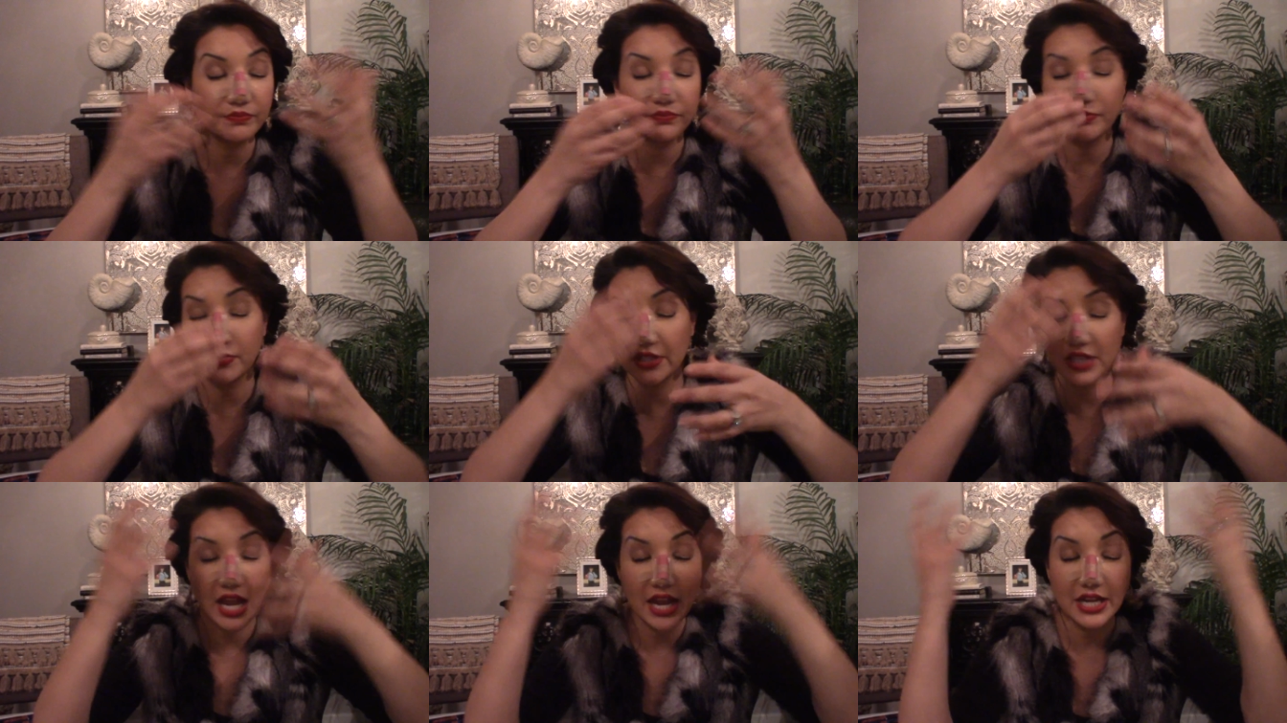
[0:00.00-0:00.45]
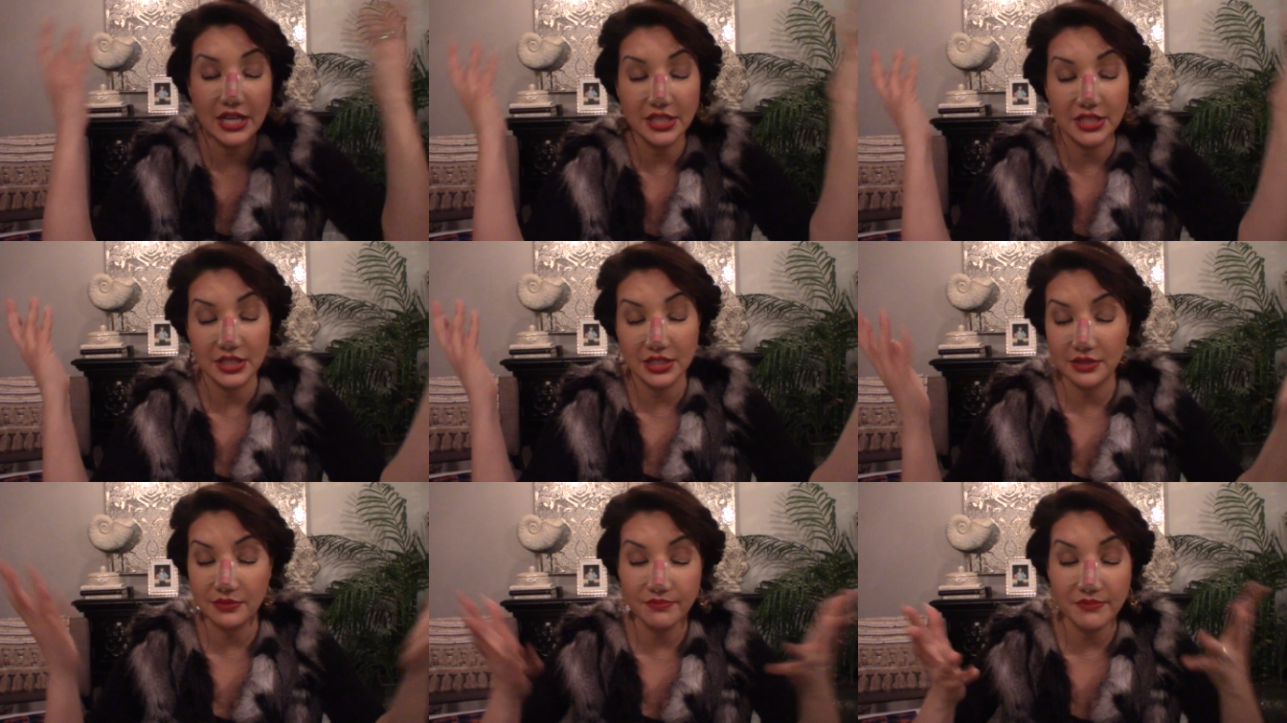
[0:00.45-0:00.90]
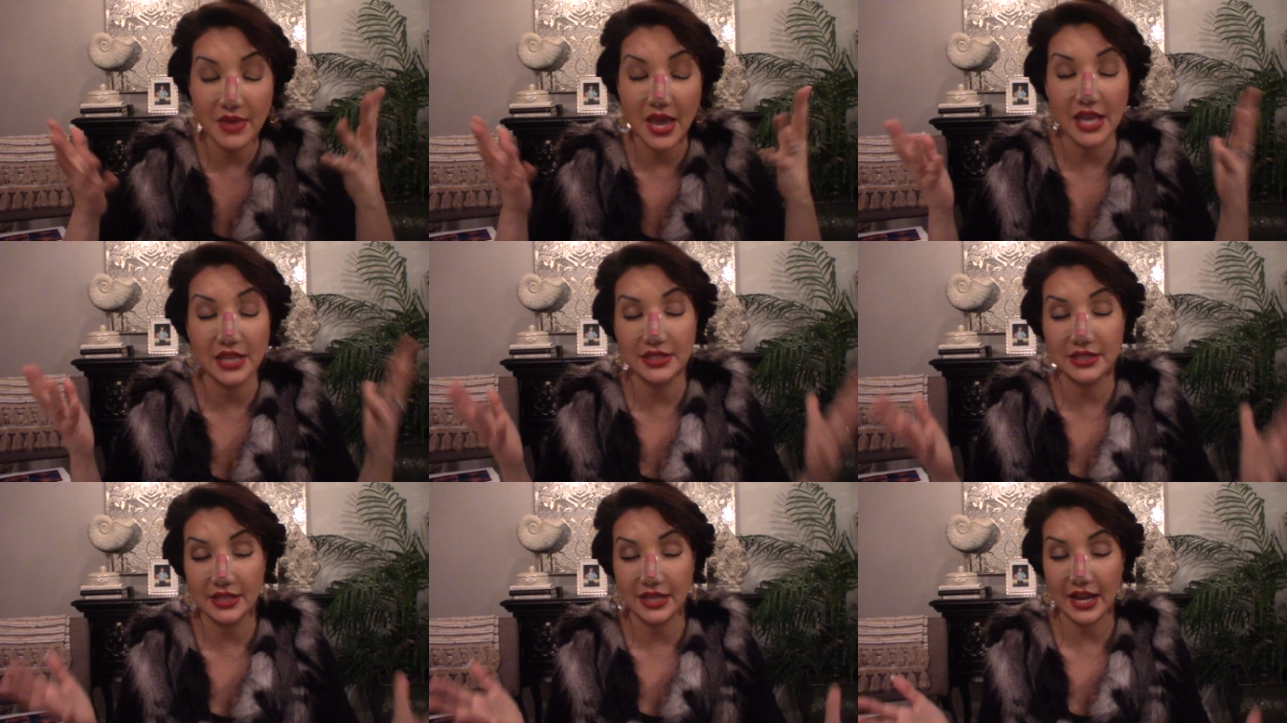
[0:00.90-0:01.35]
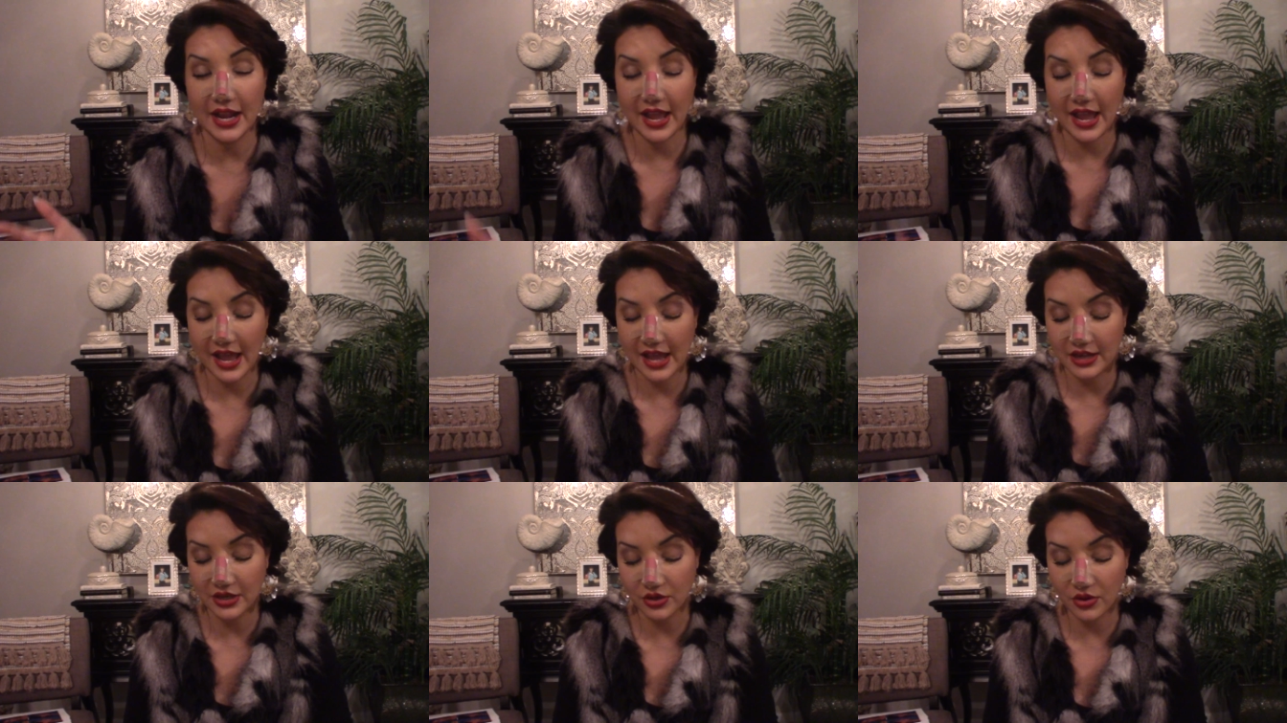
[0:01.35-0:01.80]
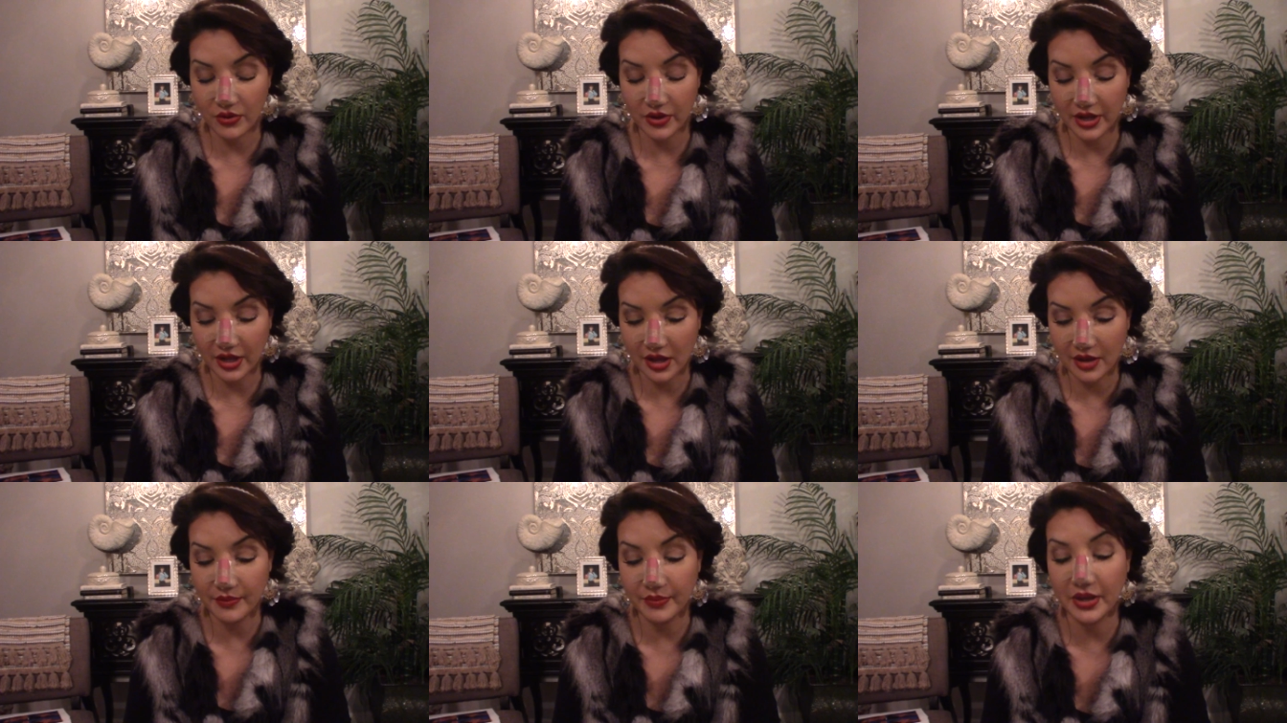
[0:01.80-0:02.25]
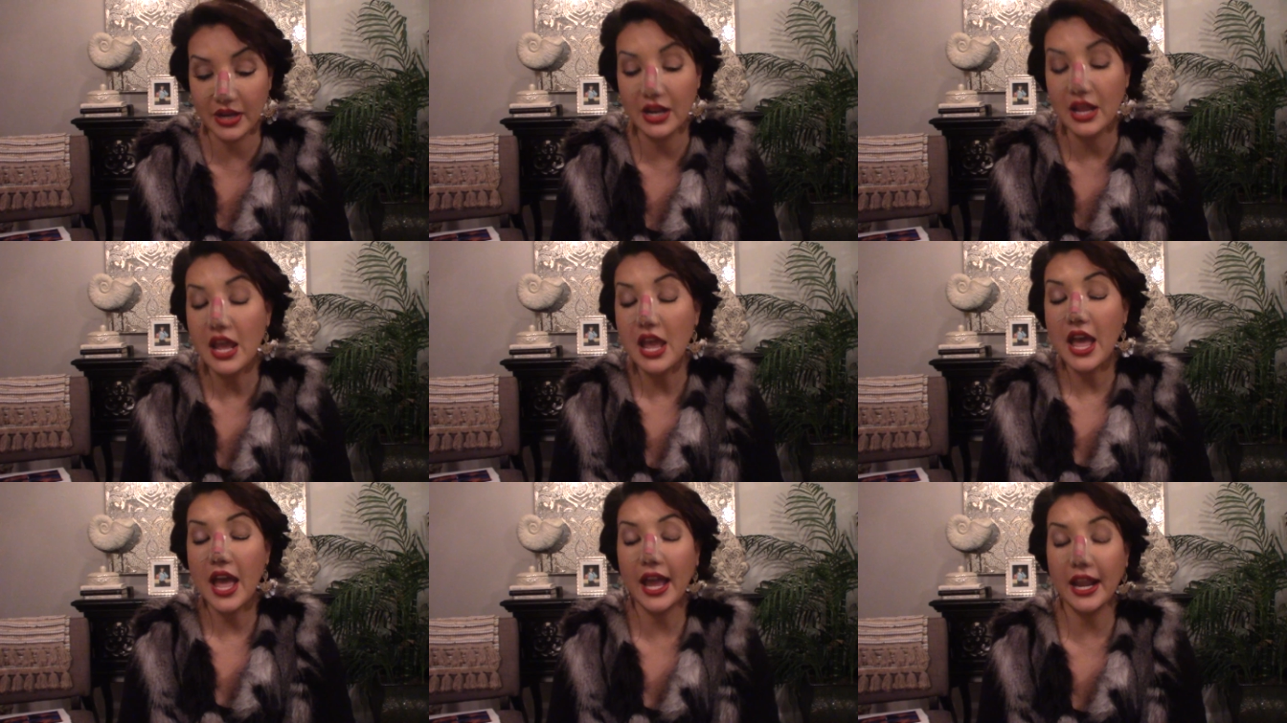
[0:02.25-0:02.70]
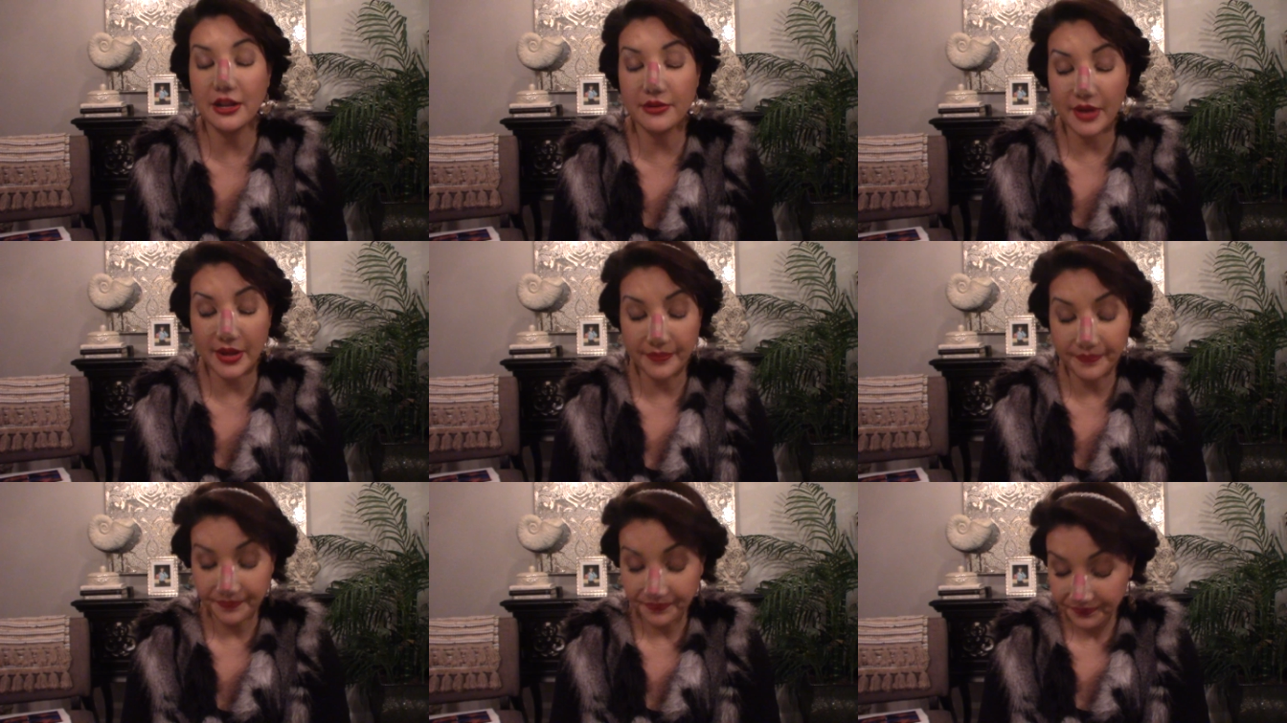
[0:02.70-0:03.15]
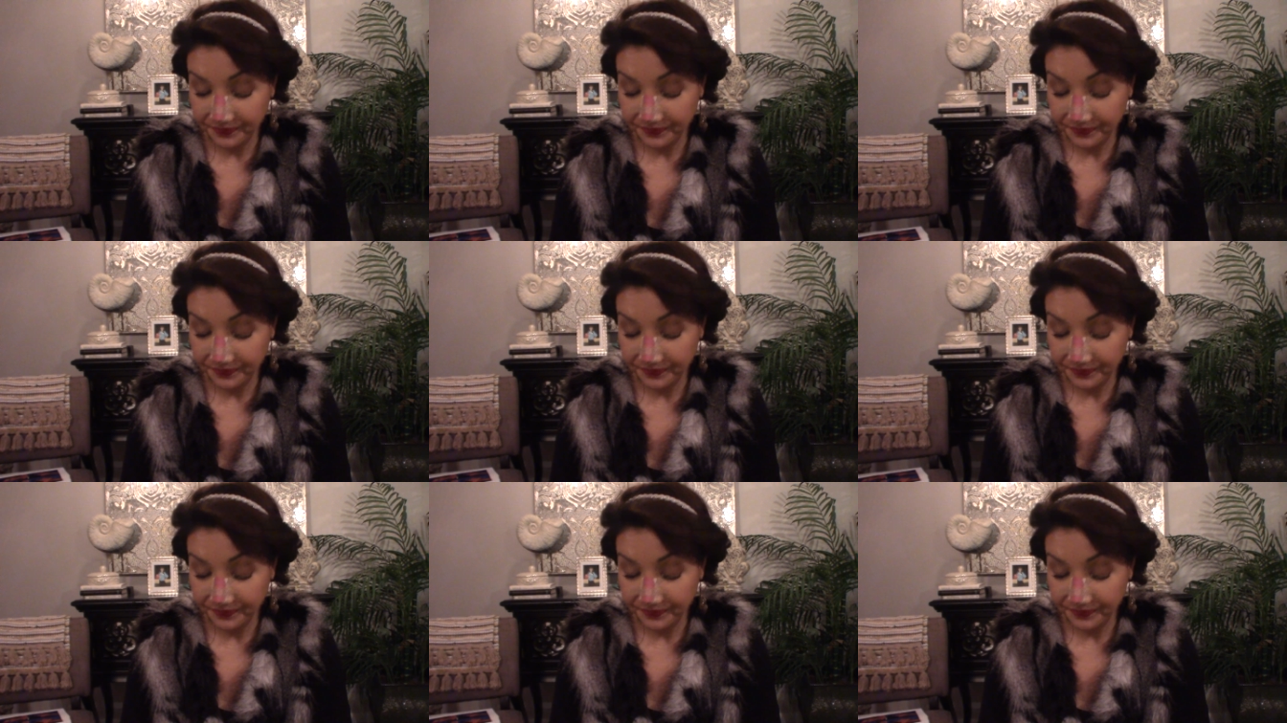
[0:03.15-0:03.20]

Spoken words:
sinus mess that I had going on. But anyway,